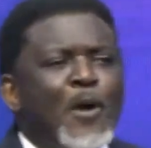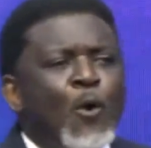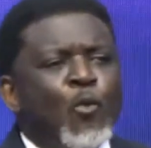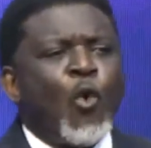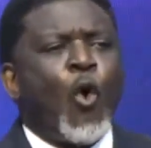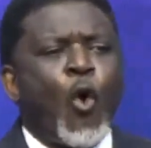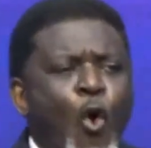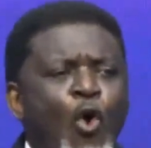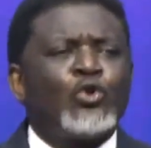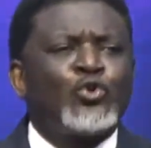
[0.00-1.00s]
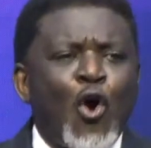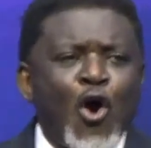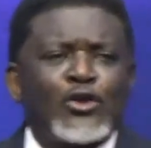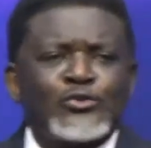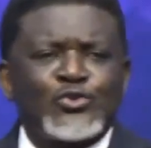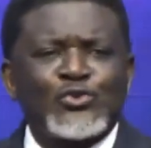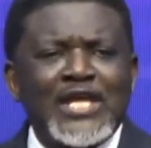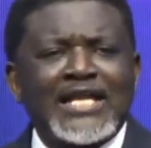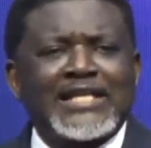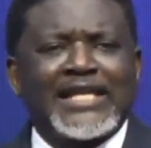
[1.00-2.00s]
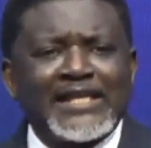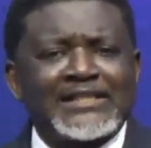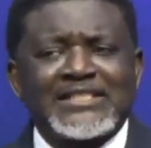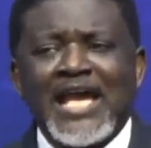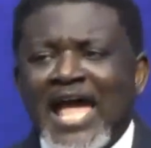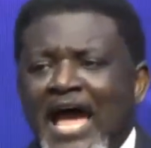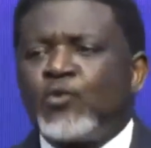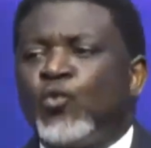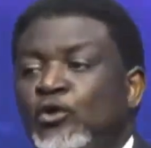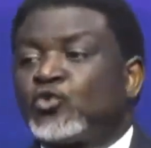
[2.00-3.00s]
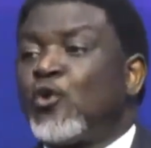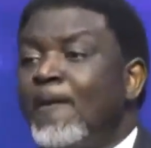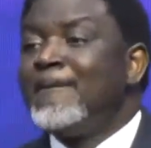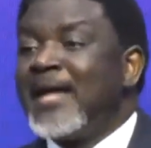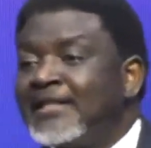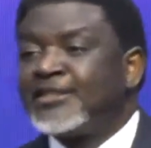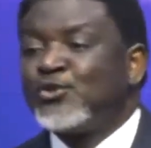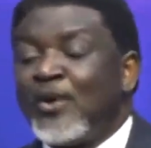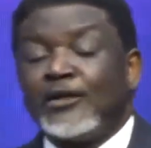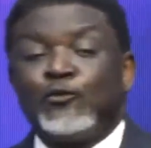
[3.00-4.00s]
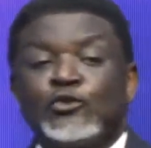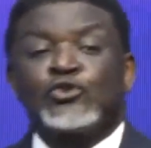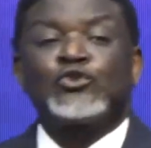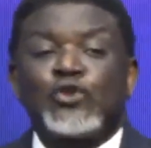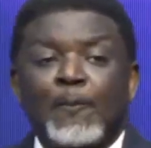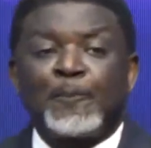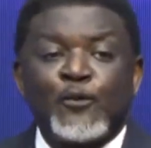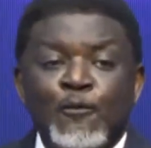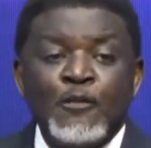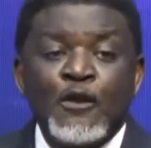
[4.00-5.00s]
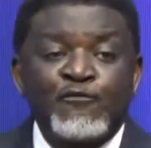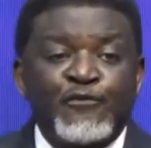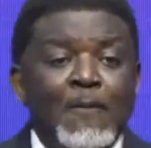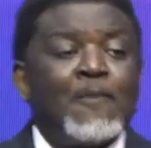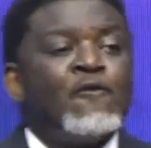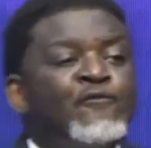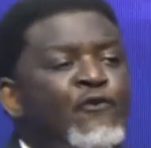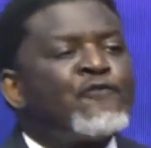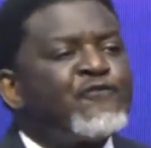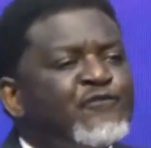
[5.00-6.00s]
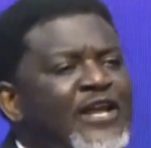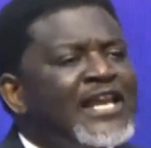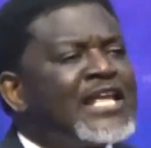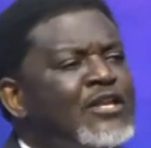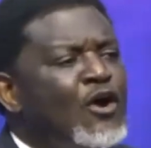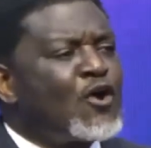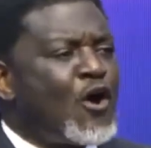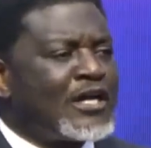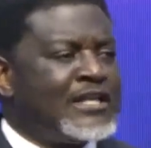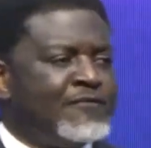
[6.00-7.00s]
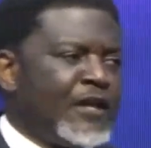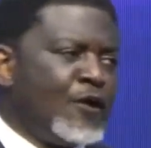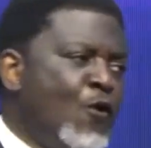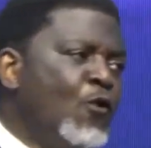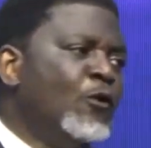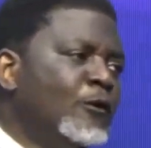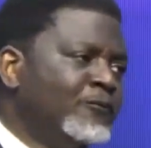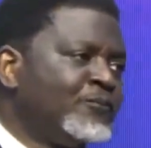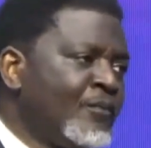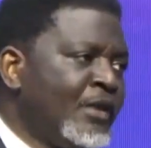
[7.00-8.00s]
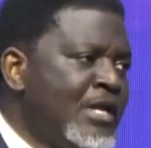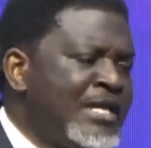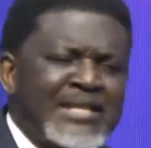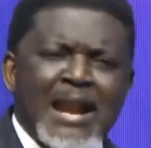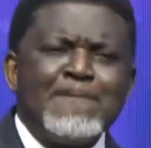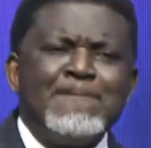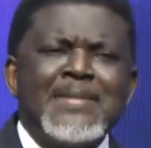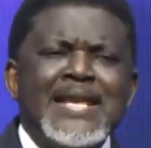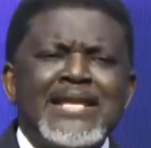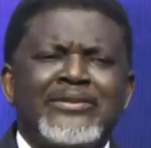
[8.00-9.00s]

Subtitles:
will hold on to that guilt and will torment you and will stop you from fulfilling your God-given goal. There are many